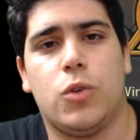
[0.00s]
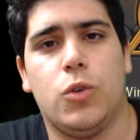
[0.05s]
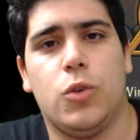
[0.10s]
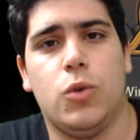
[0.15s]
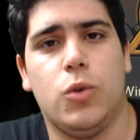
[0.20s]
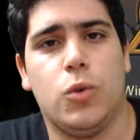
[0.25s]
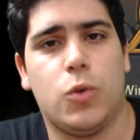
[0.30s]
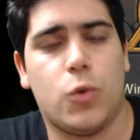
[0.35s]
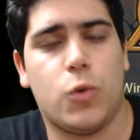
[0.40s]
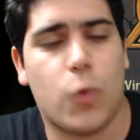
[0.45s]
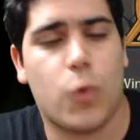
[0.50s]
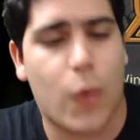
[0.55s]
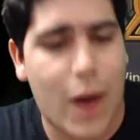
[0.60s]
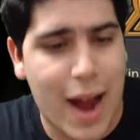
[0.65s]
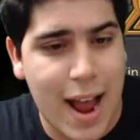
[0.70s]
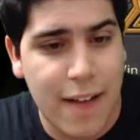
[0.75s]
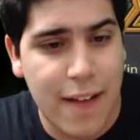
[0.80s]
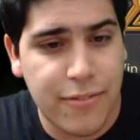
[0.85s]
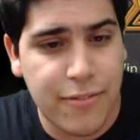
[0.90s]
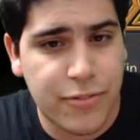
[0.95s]

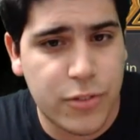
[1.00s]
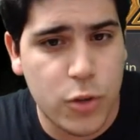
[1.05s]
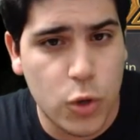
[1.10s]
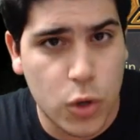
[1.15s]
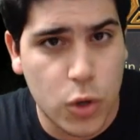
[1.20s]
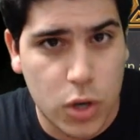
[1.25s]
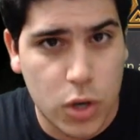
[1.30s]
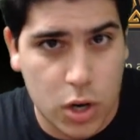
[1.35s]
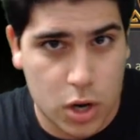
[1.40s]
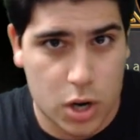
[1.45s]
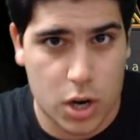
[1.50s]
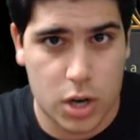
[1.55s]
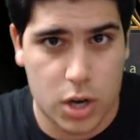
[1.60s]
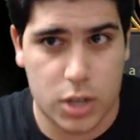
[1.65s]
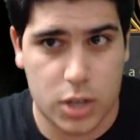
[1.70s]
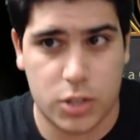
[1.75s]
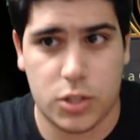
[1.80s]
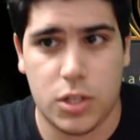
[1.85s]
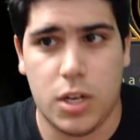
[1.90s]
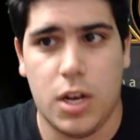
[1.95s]
craft new
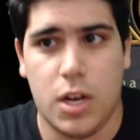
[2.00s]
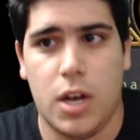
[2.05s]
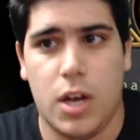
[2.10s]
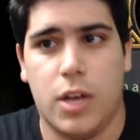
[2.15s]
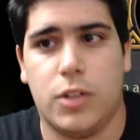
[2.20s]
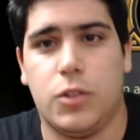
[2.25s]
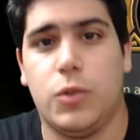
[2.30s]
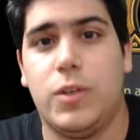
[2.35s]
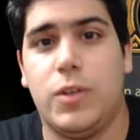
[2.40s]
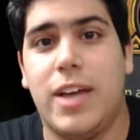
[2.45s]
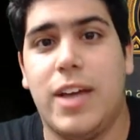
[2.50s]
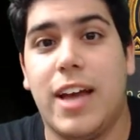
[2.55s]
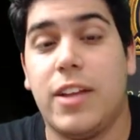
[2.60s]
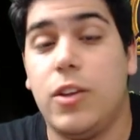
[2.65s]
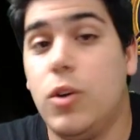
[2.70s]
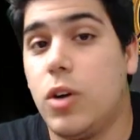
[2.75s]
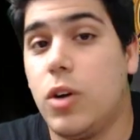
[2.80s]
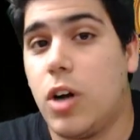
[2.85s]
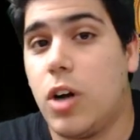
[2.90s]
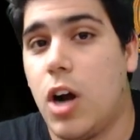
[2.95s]
cards, to get
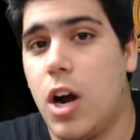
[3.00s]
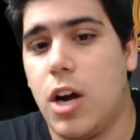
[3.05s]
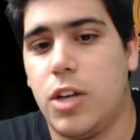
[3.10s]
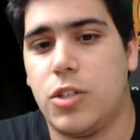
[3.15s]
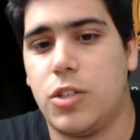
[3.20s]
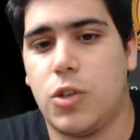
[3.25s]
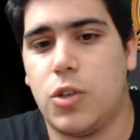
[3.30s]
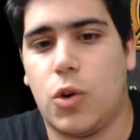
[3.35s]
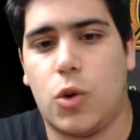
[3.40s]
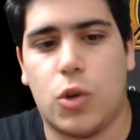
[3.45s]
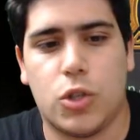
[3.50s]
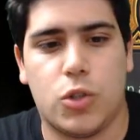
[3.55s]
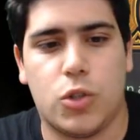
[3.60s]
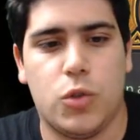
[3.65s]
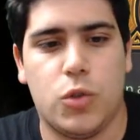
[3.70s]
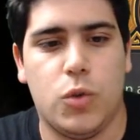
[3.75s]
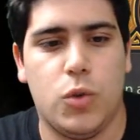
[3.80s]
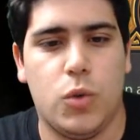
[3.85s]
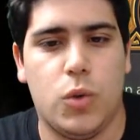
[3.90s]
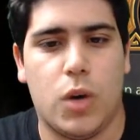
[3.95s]
new cards, or
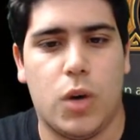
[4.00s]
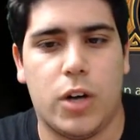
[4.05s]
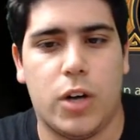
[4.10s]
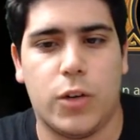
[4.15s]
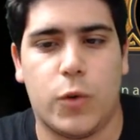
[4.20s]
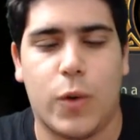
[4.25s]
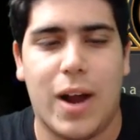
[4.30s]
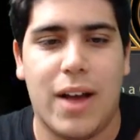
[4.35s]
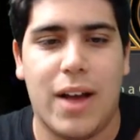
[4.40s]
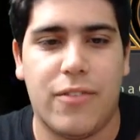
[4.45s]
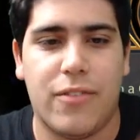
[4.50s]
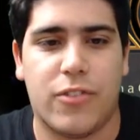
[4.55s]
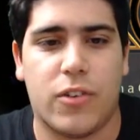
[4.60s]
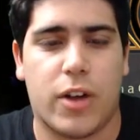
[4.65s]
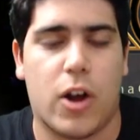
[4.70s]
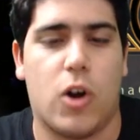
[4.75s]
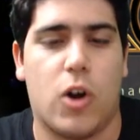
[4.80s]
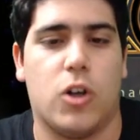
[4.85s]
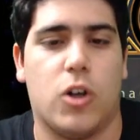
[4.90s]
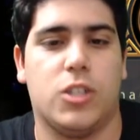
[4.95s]
to uncraft
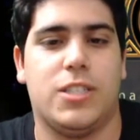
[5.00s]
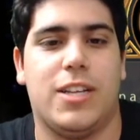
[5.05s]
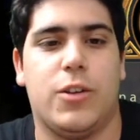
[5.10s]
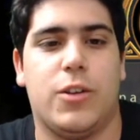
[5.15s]
cards that you